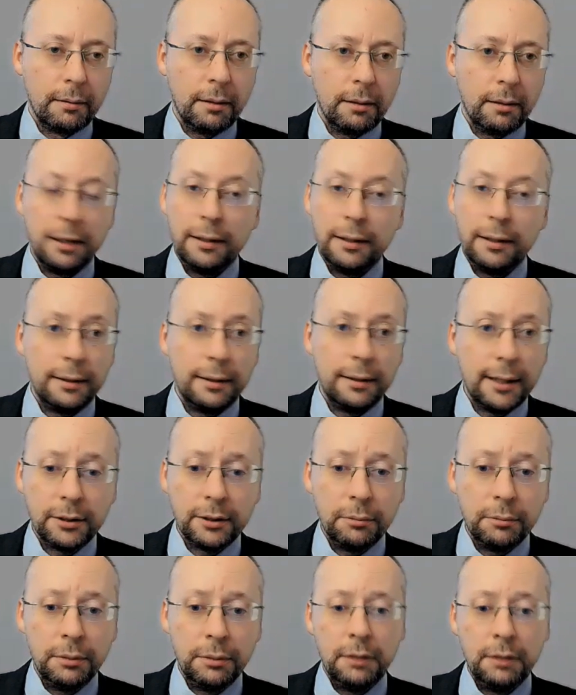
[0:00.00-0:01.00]
And it
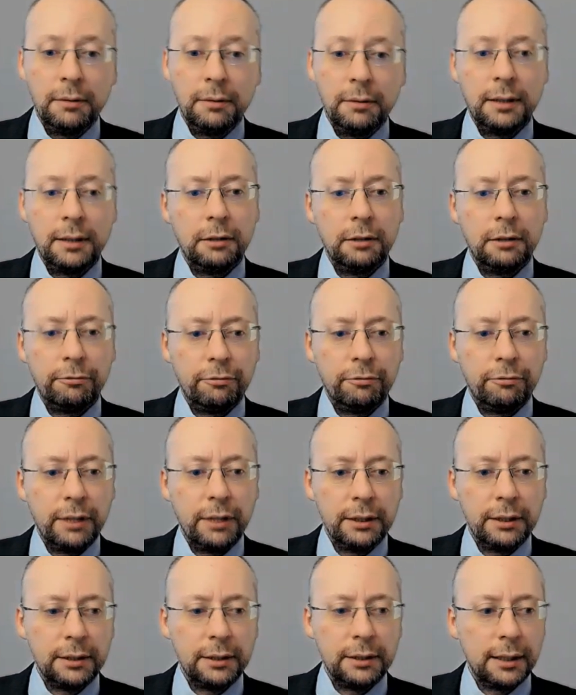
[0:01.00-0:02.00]
doesn't mean that
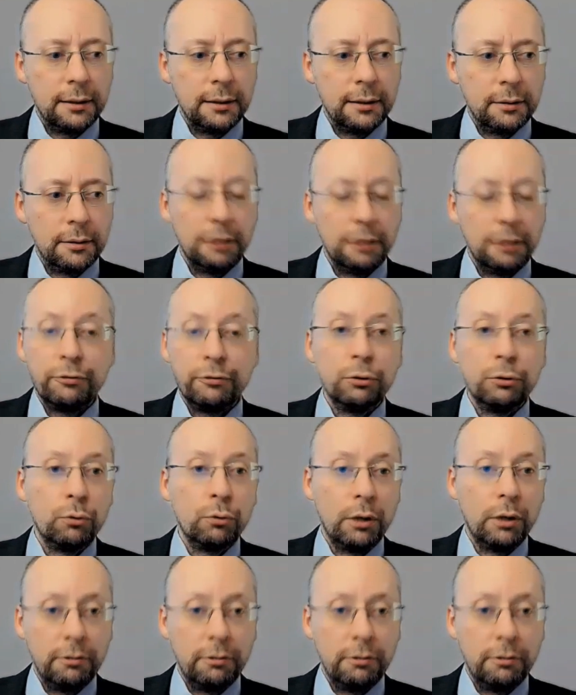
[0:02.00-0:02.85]
if you